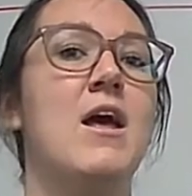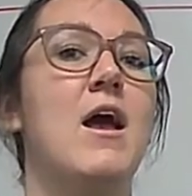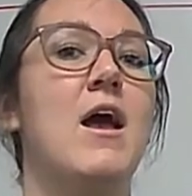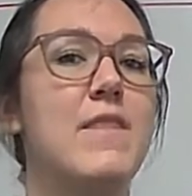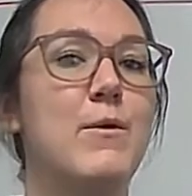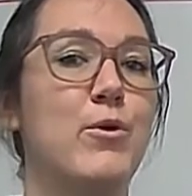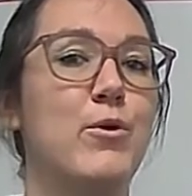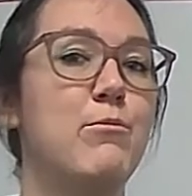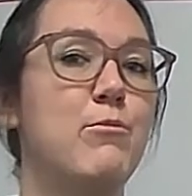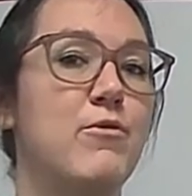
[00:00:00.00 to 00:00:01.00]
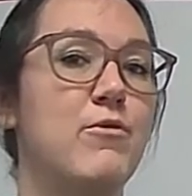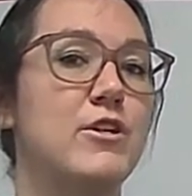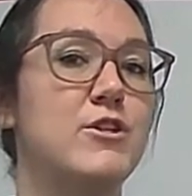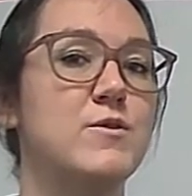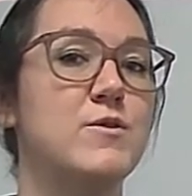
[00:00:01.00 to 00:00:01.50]
and then we're going to move on and
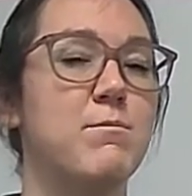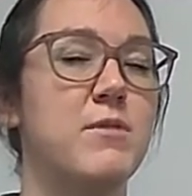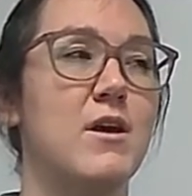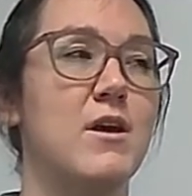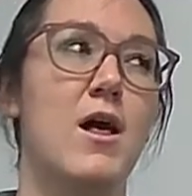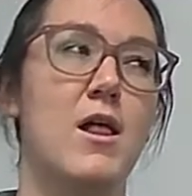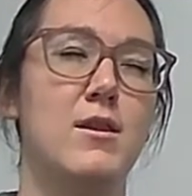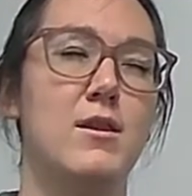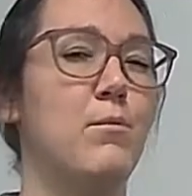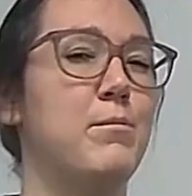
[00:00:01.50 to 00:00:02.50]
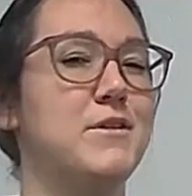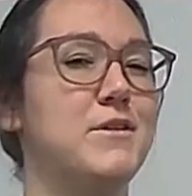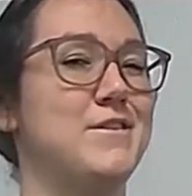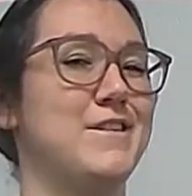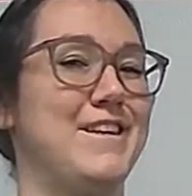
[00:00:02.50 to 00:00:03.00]
do something a little bit
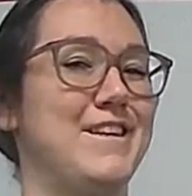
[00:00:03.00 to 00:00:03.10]
silly.